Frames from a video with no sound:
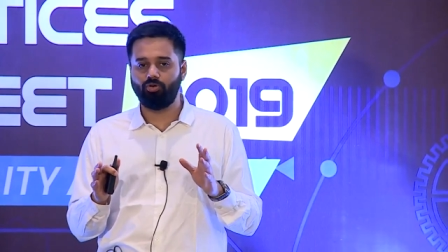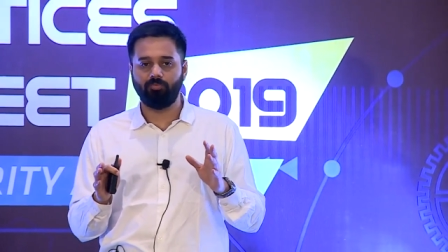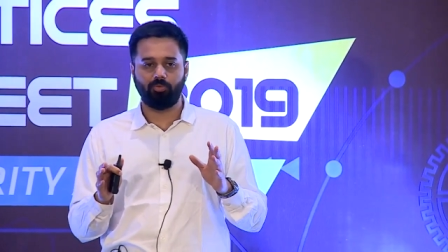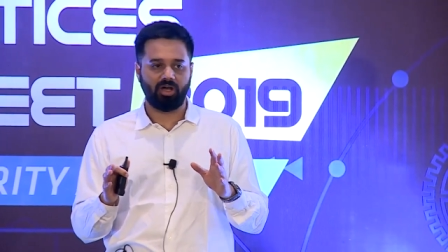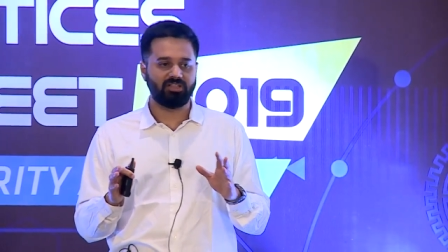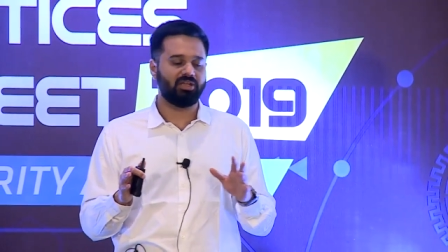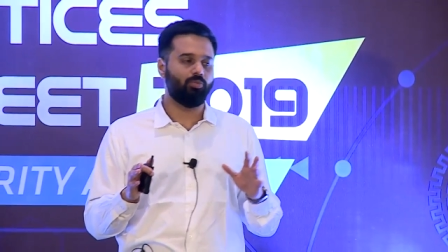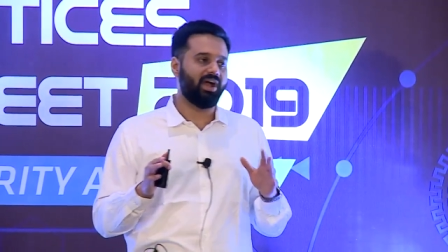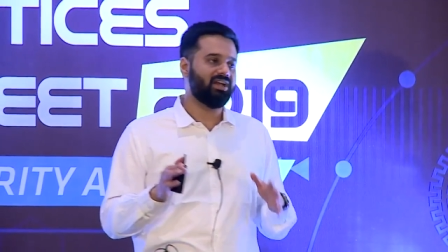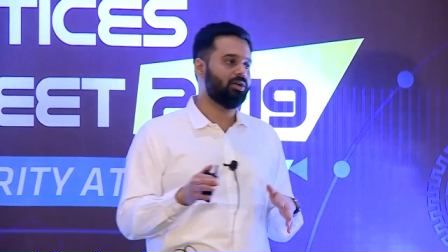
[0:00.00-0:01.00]
known bots, and
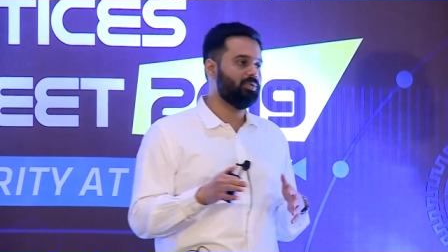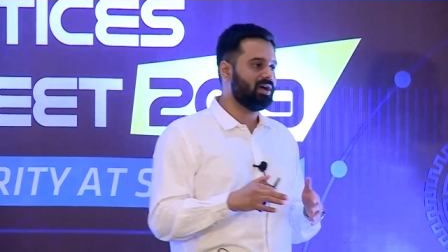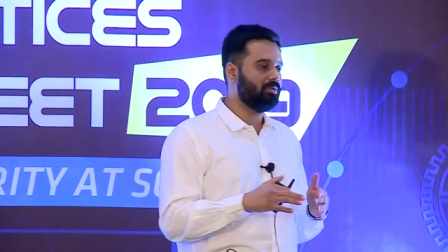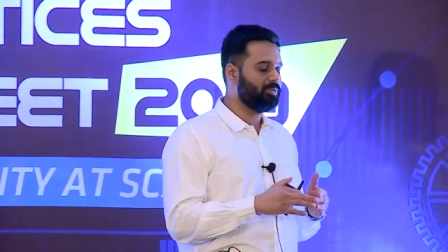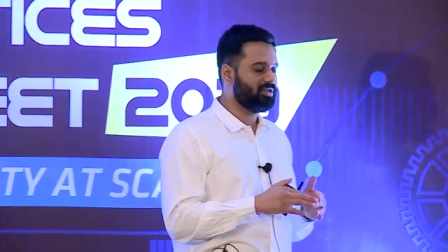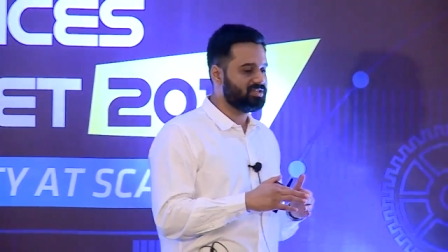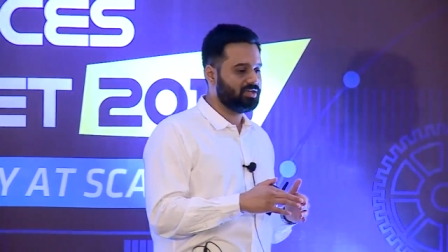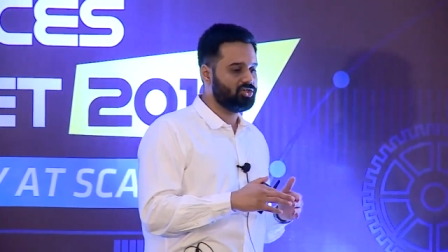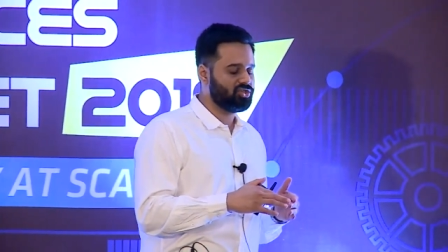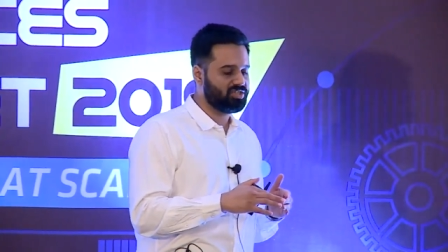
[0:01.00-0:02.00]
why didn't we come up with a
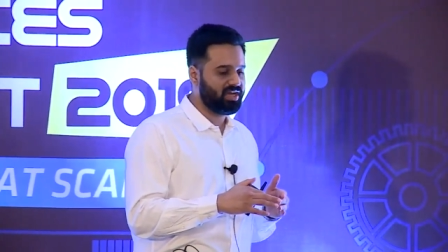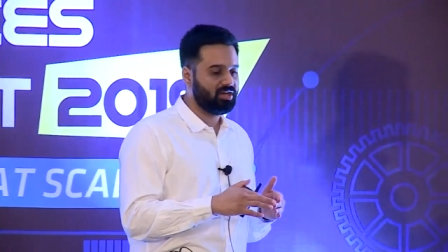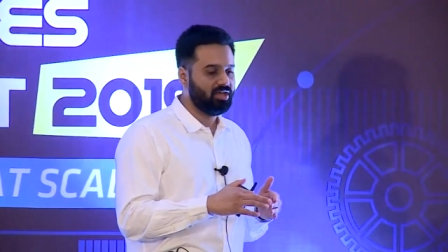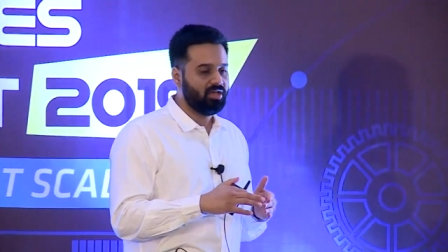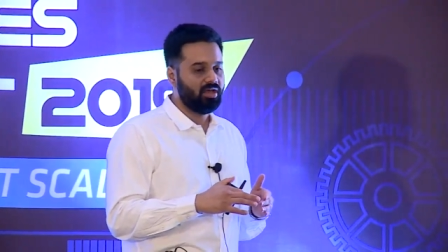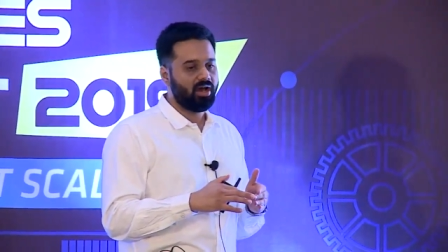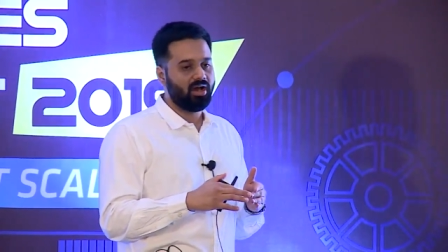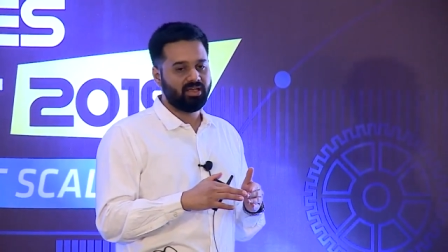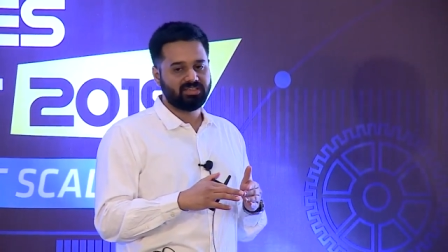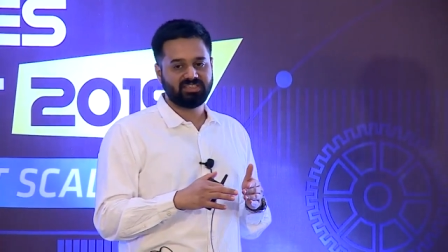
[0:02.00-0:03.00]
signature set
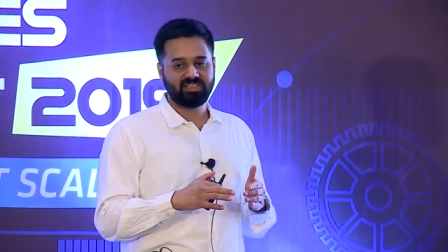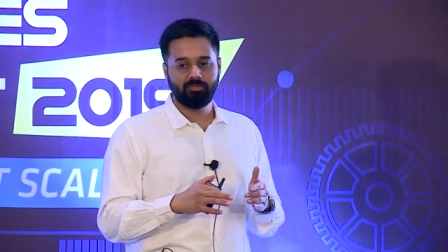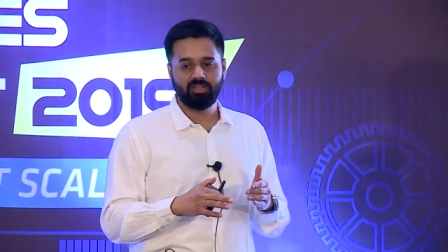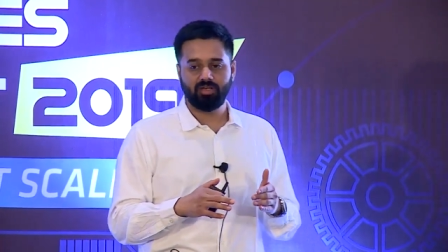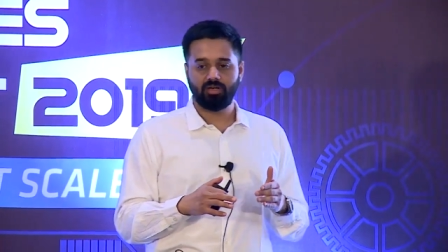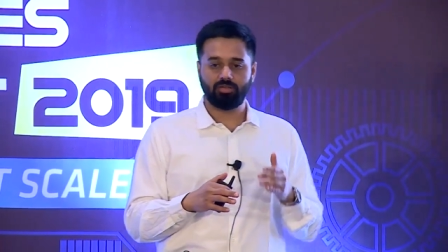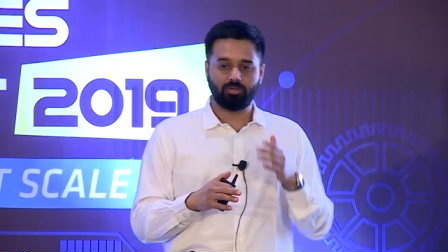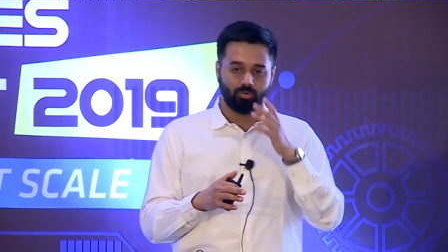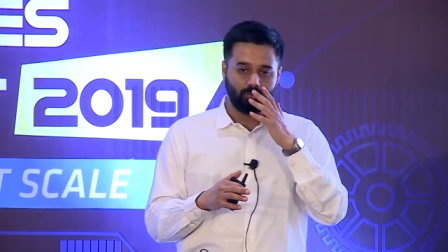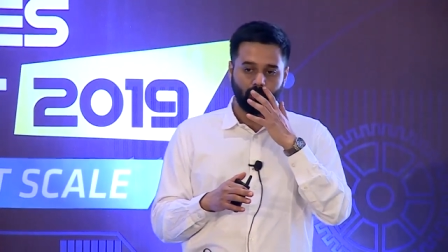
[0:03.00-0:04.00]
similar
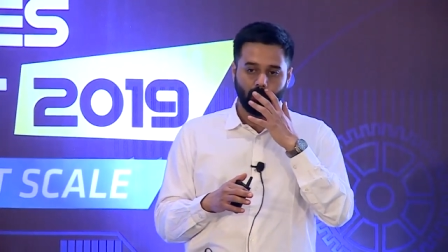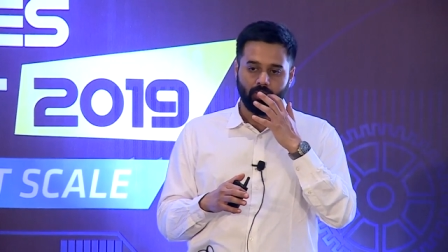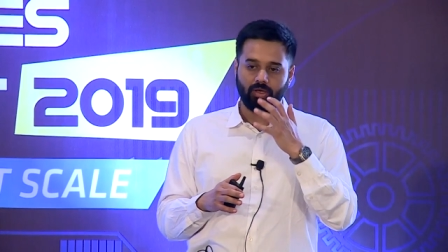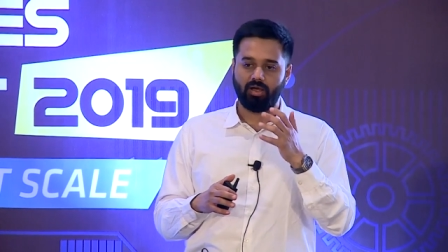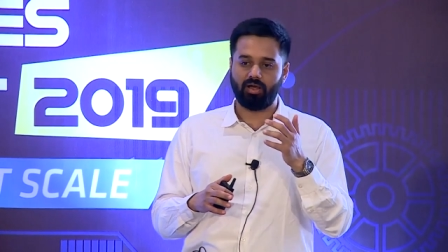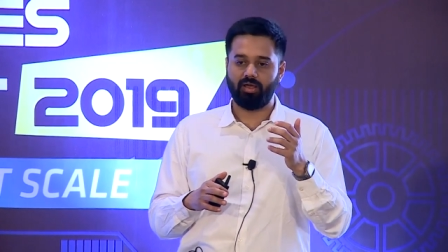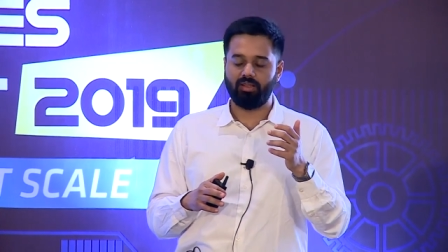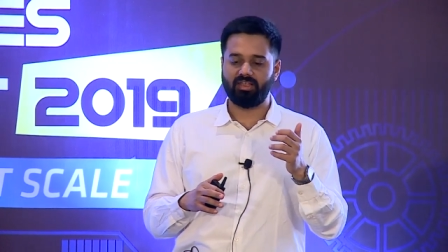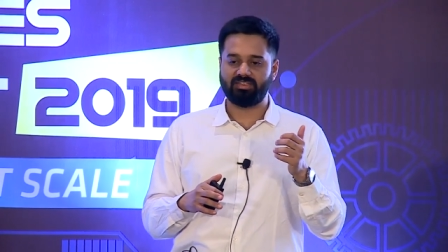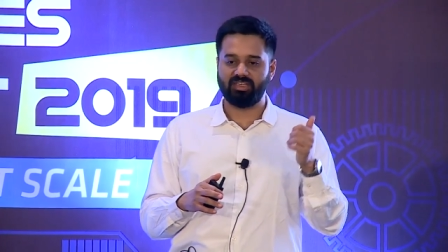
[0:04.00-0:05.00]
to,
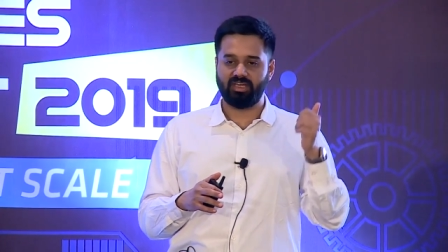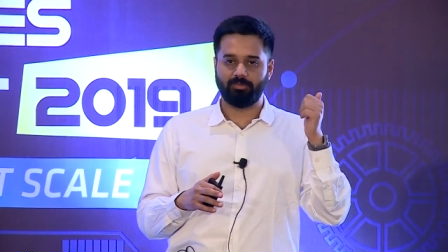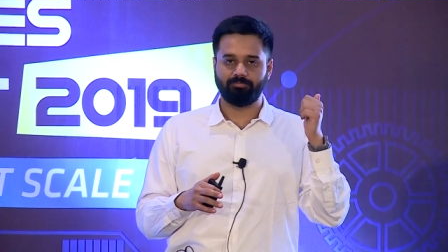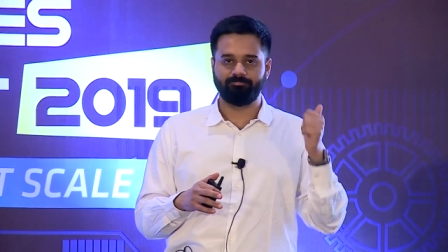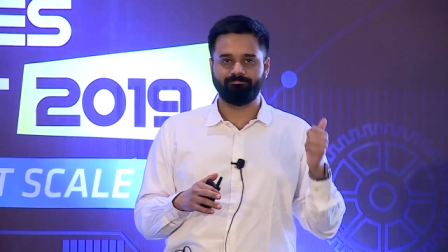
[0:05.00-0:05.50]
let's say,